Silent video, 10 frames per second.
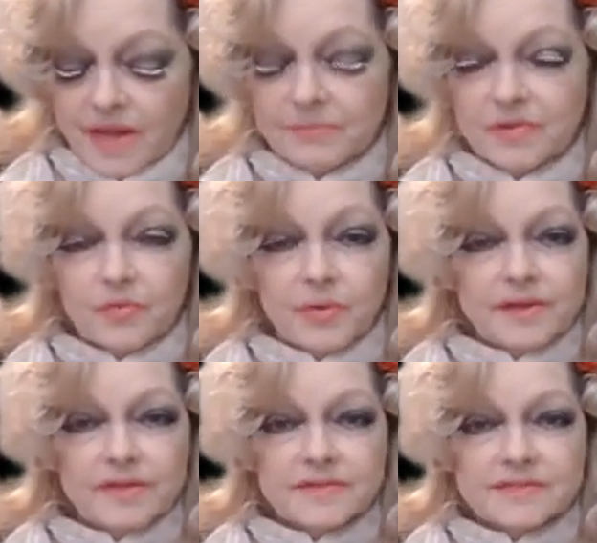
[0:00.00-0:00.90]
I'm the
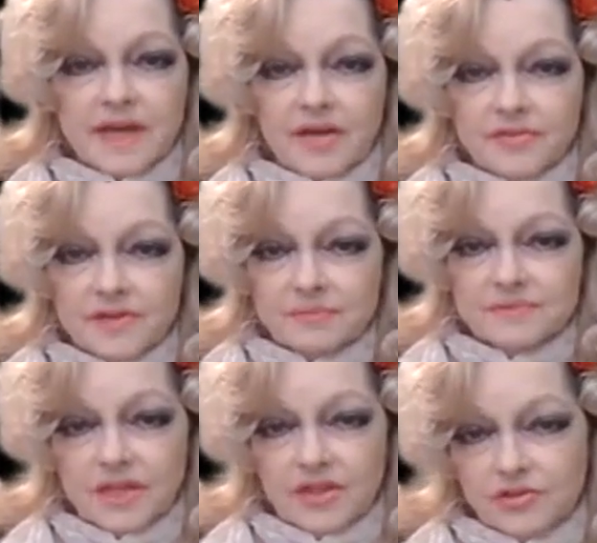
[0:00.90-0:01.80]
queen of the South and
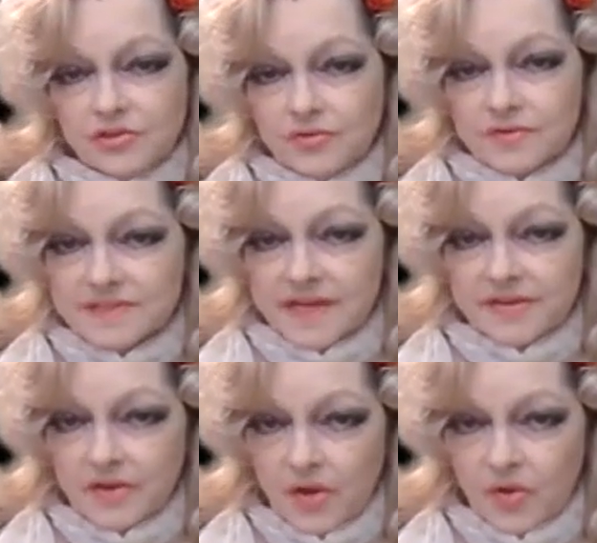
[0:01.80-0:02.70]
I'm telling you to
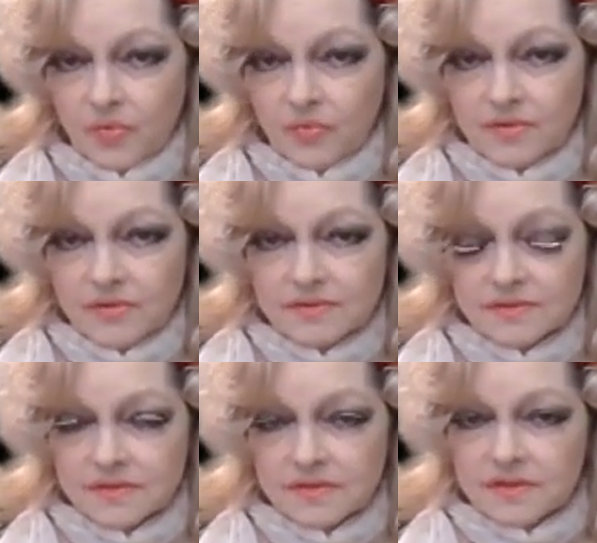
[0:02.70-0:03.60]
say no.
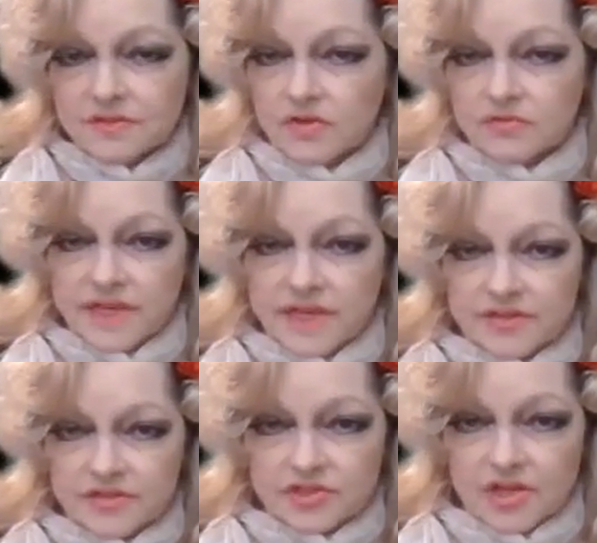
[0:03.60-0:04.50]
Don't
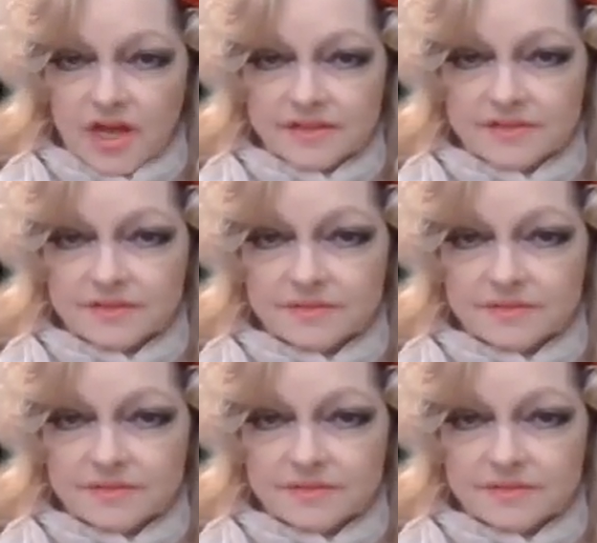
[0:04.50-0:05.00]
take the shot.